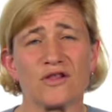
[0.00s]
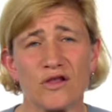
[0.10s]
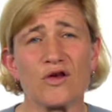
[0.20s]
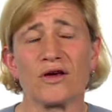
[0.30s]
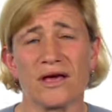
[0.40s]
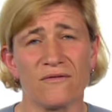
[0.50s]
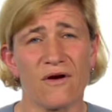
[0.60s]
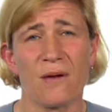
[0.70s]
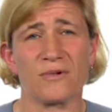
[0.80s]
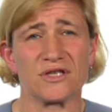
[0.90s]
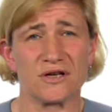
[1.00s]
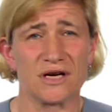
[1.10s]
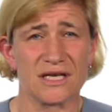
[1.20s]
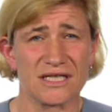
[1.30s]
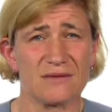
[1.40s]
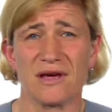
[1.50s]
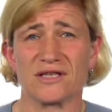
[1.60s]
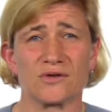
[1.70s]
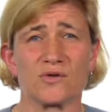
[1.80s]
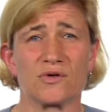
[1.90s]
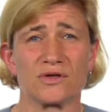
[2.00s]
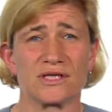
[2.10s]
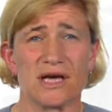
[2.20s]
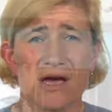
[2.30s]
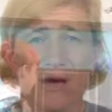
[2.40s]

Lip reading: are looking for opportunities to make schools